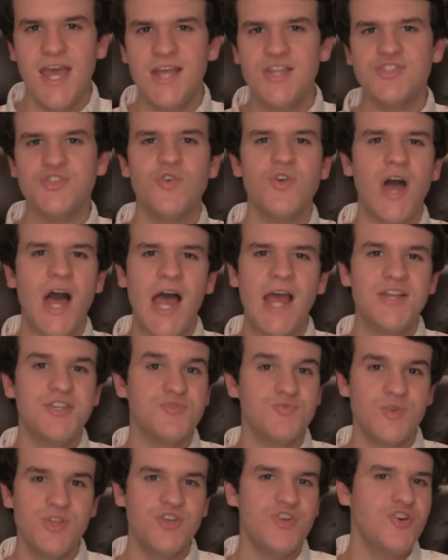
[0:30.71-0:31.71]
In short, I
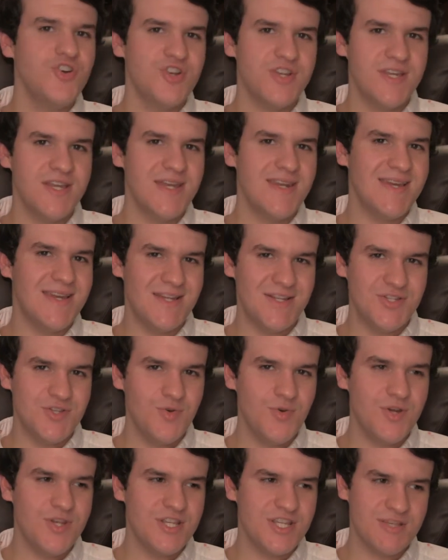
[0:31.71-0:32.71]
just really couldn't get
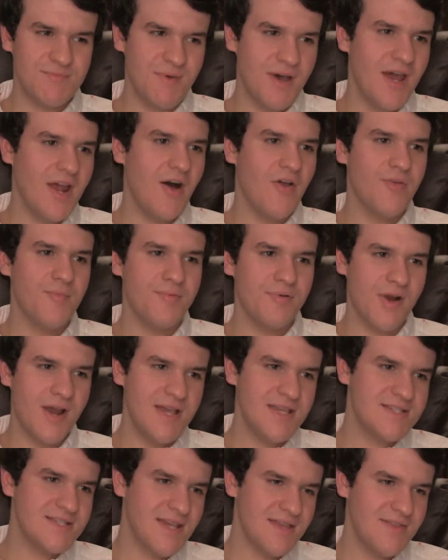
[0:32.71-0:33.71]
into it despite all the
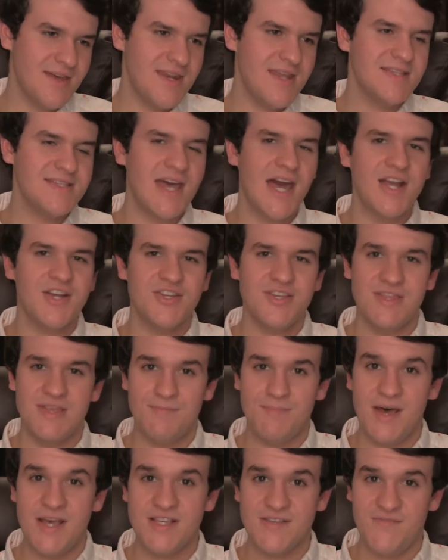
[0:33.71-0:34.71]
praise saying that it's actually
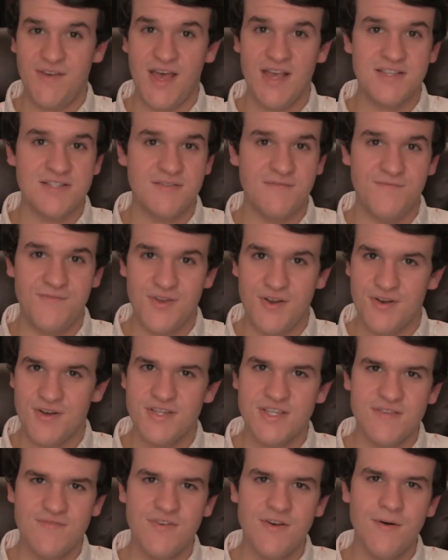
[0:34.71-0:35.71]
the best Fast and the
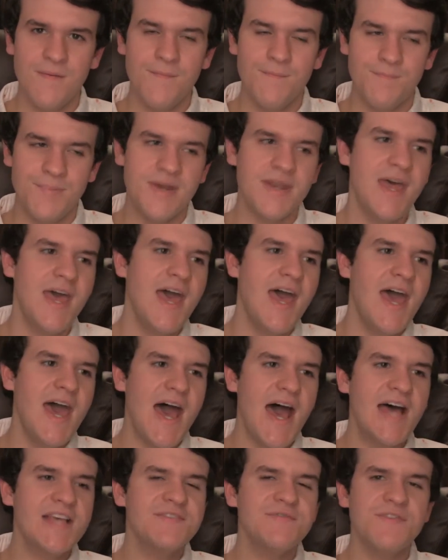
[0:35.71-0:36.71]
Furious film. But
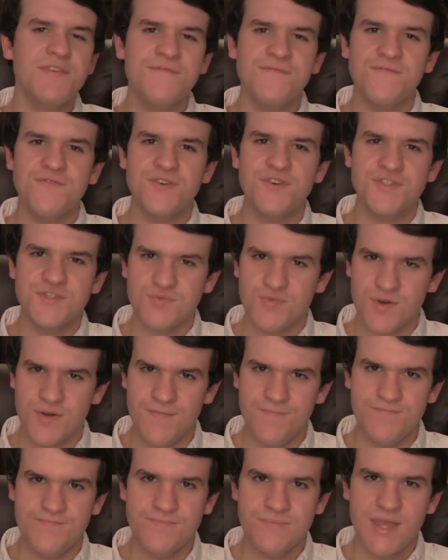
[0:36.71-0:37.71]
as for the first
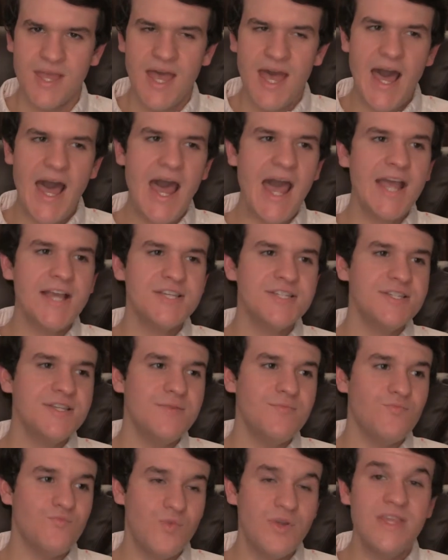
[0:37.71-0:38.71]
one, I
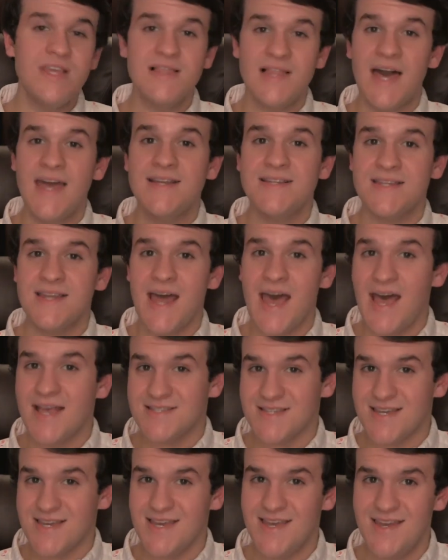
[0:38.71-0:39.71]
actually really liked it
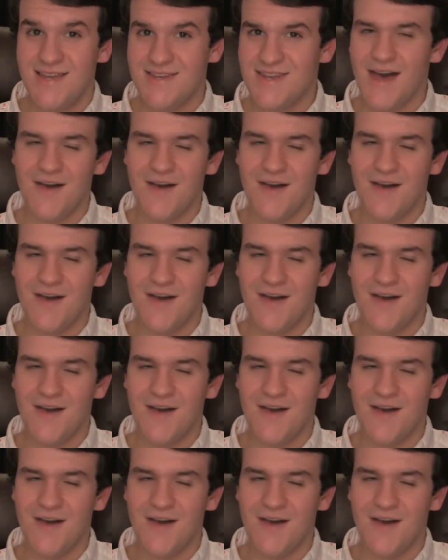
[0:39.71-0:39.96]
as a kid.